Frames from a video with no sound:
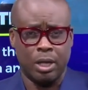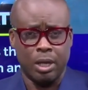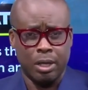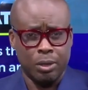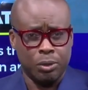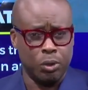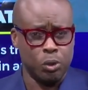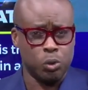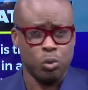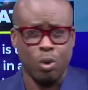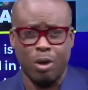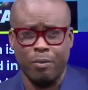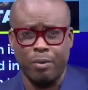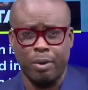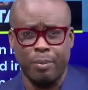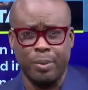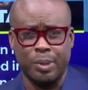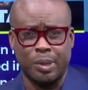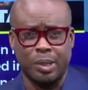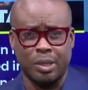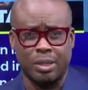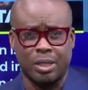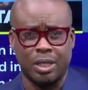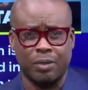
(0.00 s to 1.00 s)
Those who have not been
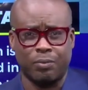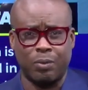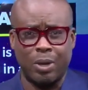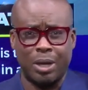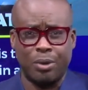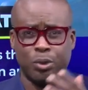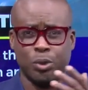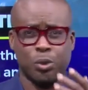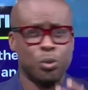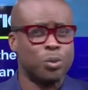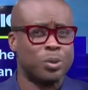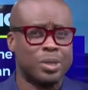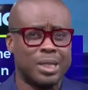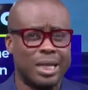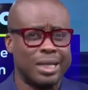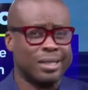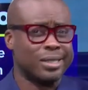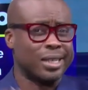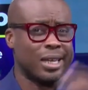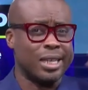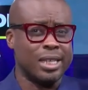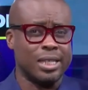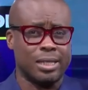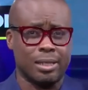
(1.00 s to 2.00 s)
successful are those who say
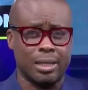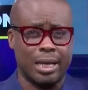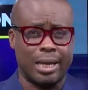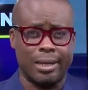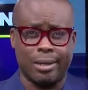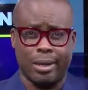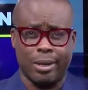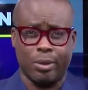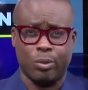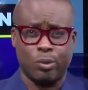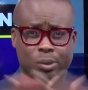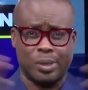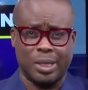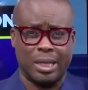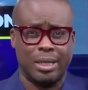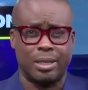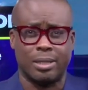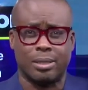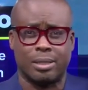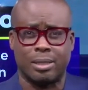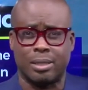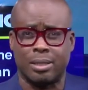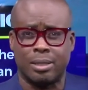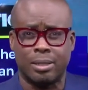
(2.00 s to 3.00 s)
change and they don't say
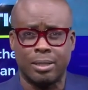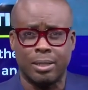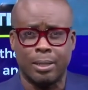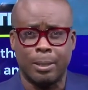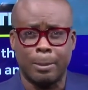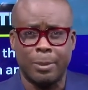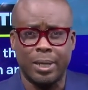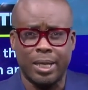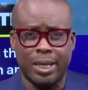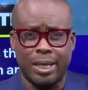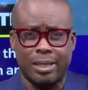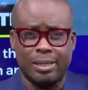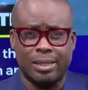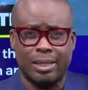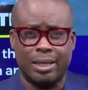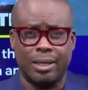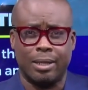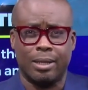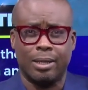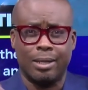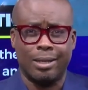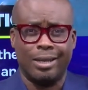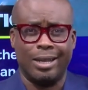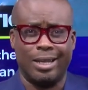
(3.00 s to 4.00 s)
anything. They just
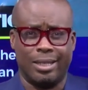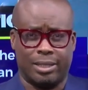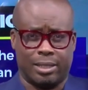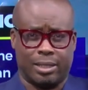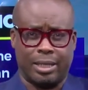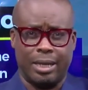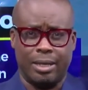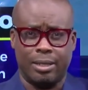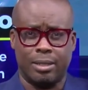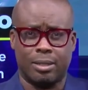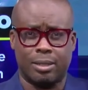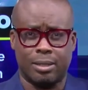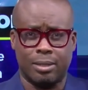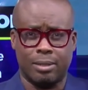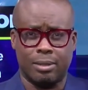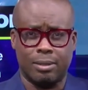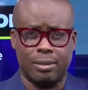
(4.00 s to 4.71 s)
say, let's change.